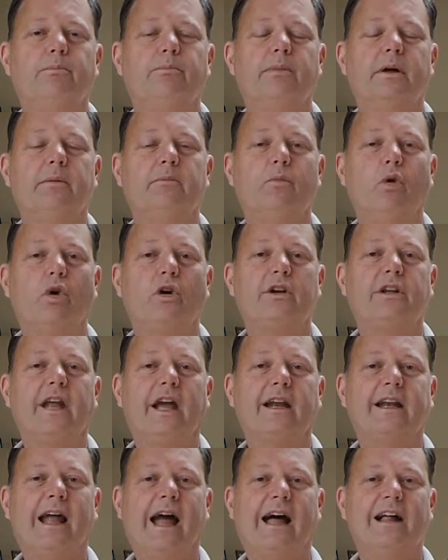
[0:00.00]
bit more
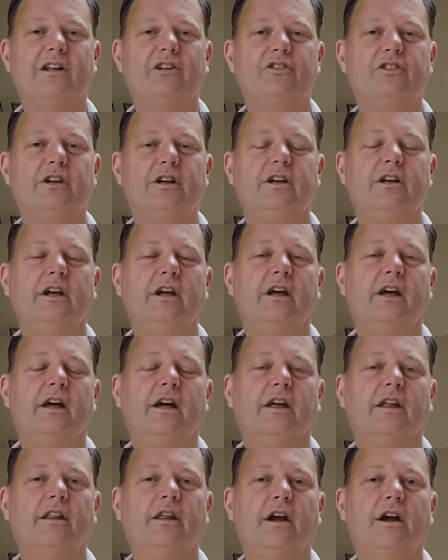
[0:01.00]
technology
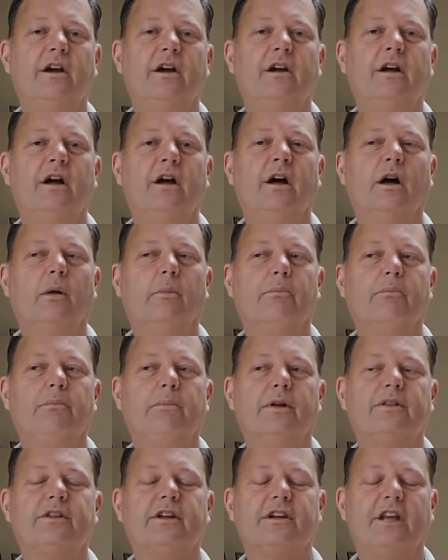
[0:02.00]
there,
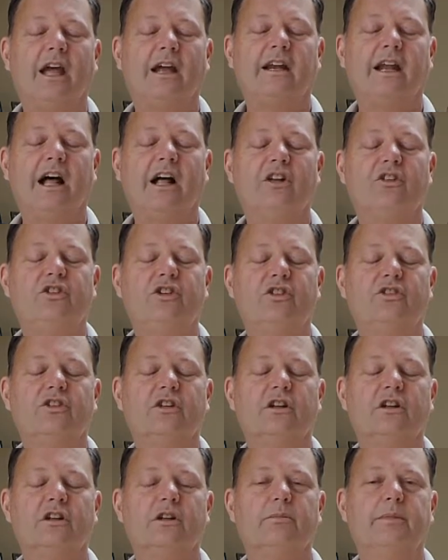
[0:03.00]
but the technology is a
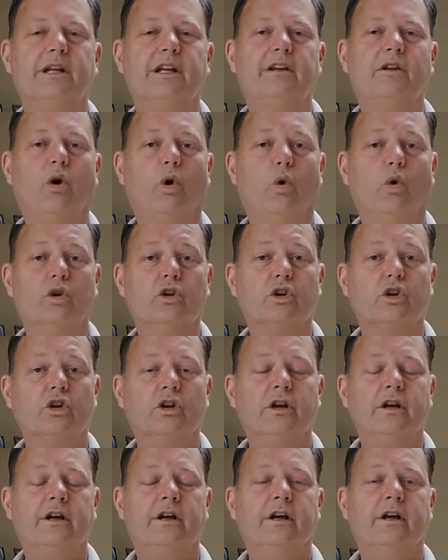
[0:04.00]
little bit
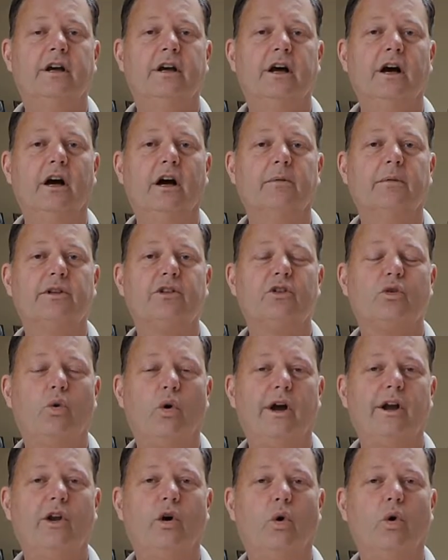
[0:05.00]
older. It's
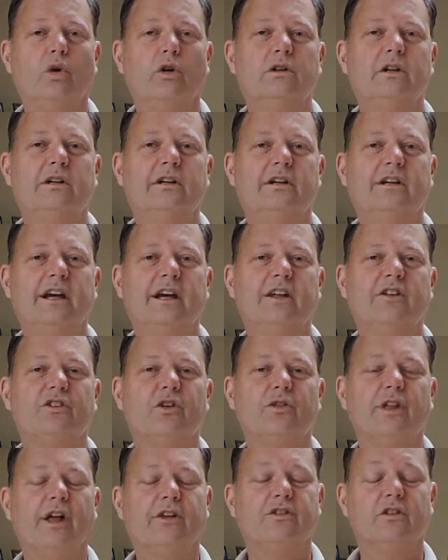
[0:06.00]
quite old, and
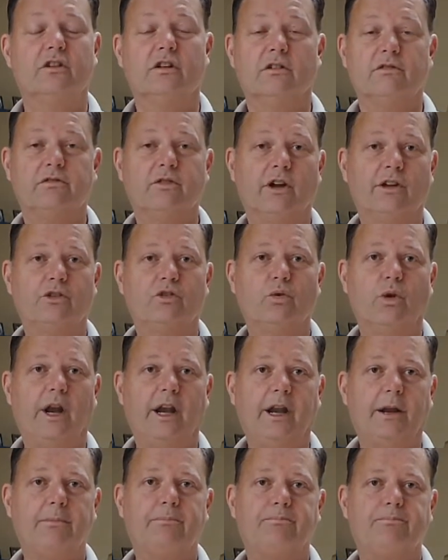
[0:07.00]
so that's a little
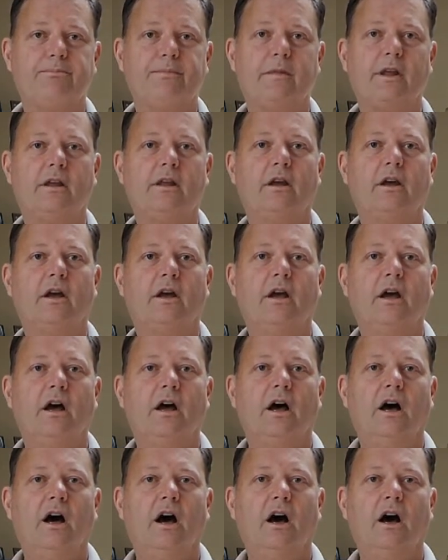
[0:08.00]
frustrating.
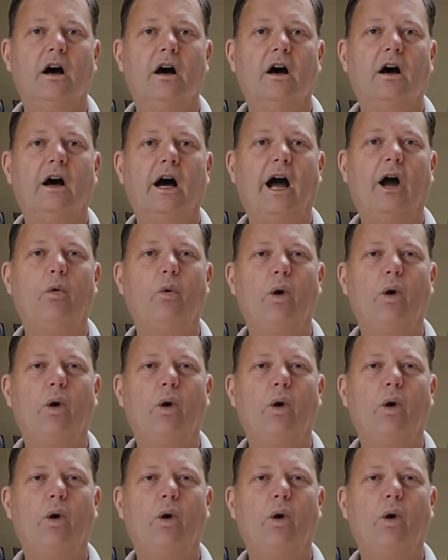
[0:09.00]
I